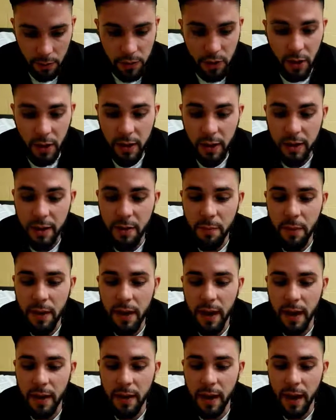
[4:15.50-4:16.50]
or tucking
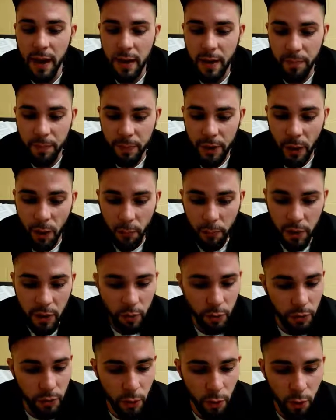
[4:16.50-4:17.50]
them in at night, helping